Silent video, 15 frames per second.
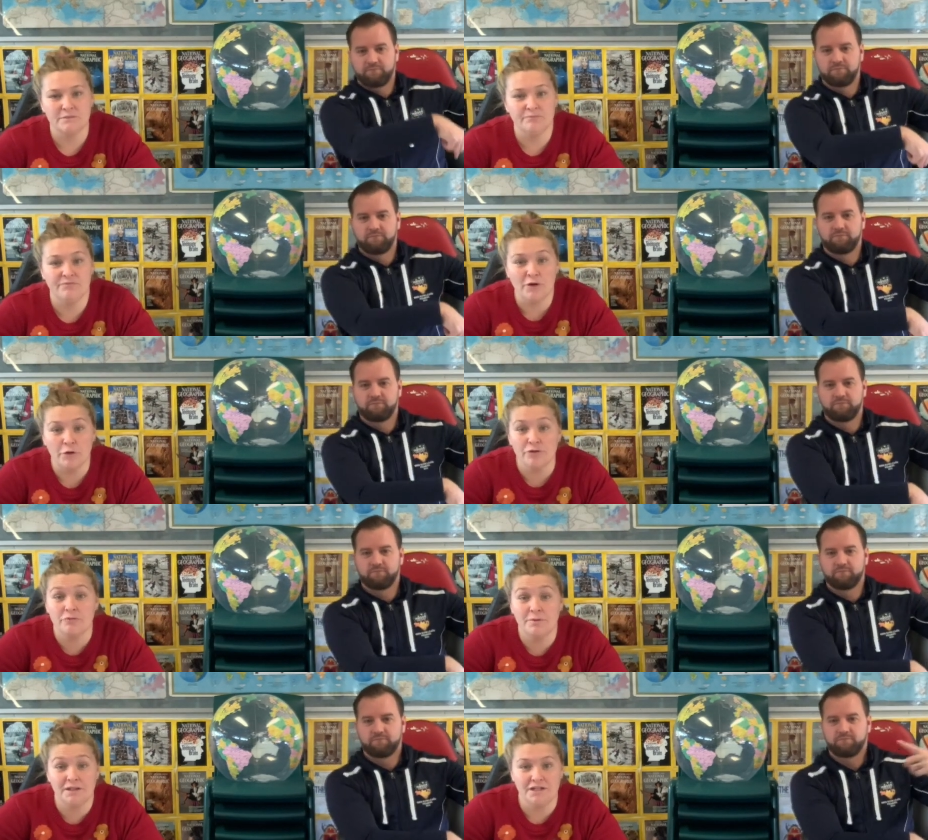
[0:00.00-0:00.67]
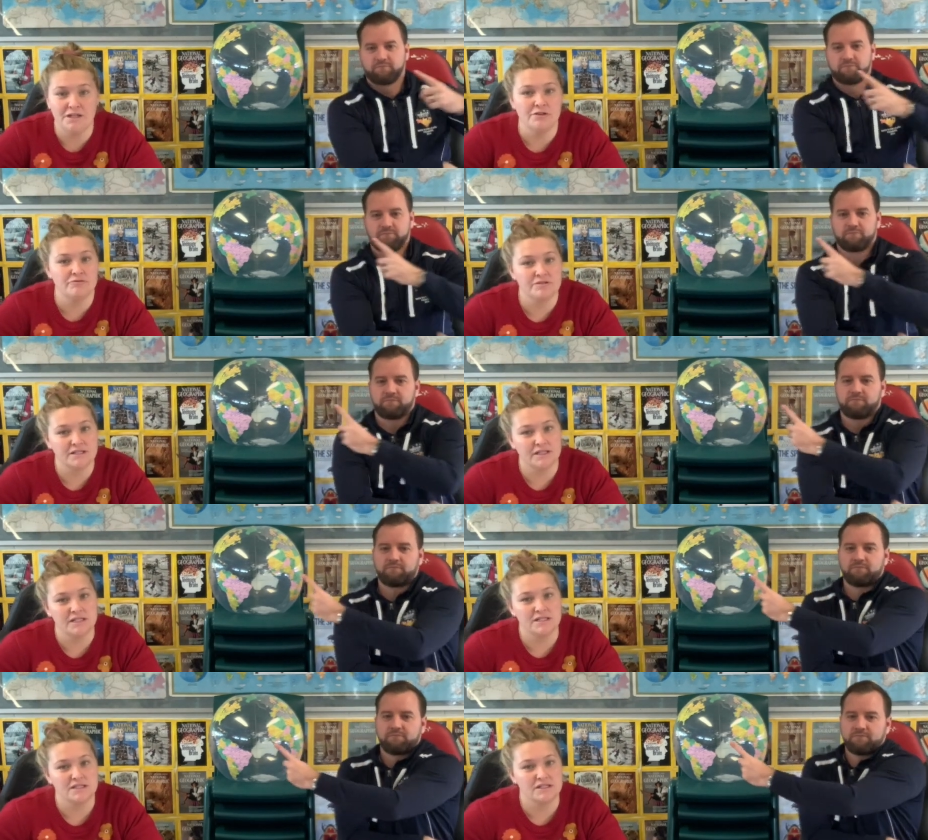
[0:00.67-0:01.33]
Speaker 1: vulnerability and
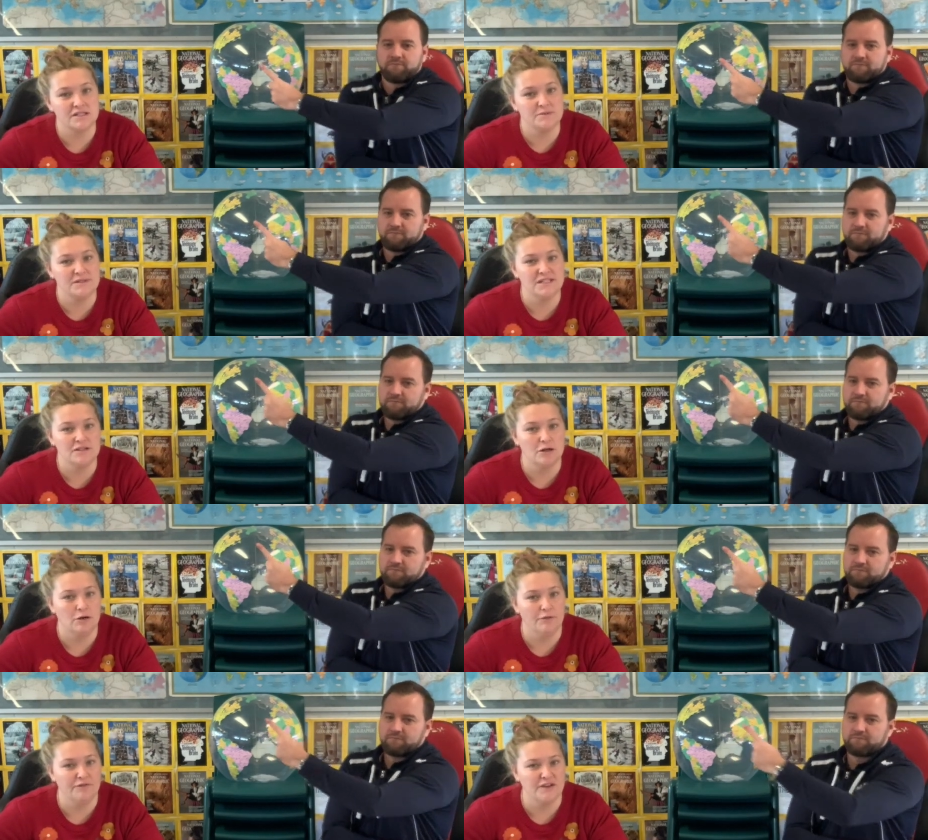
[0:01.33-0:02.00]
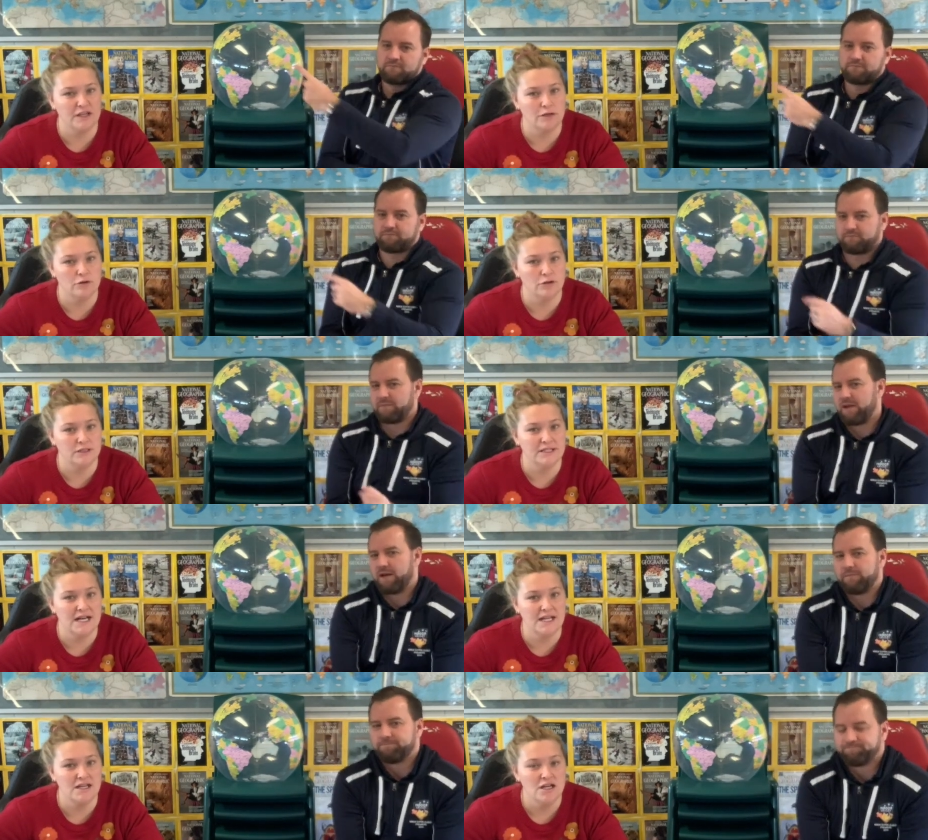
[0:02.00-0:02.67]
resilience because we did a whole thing on
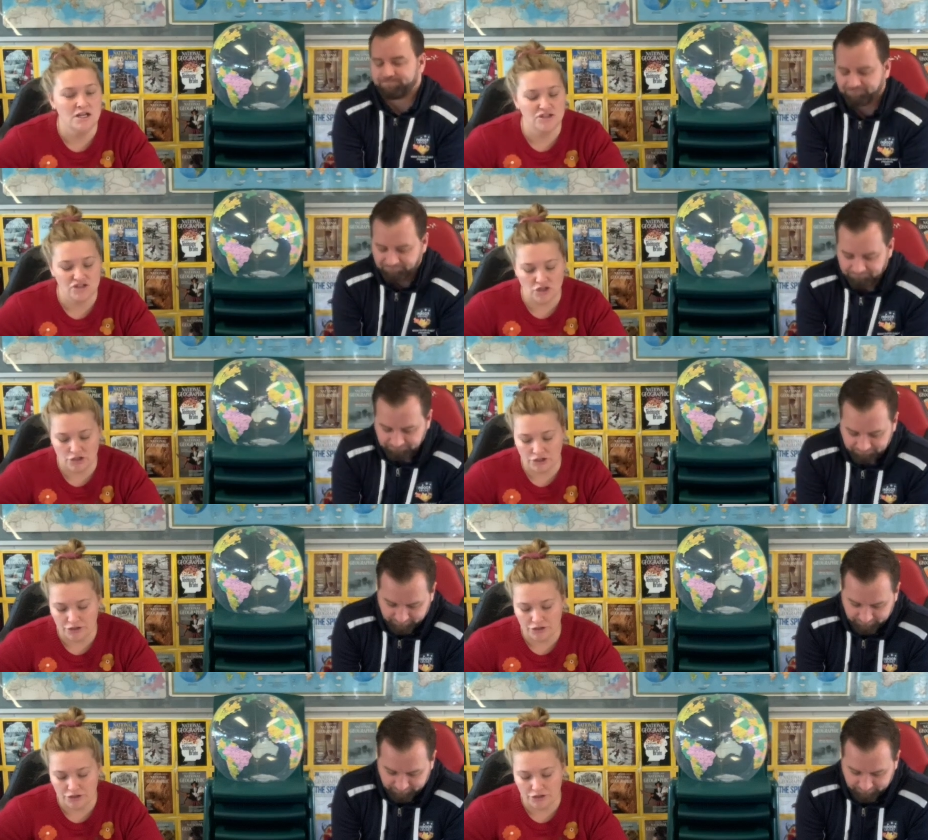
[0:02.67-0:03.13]
yeah. that. So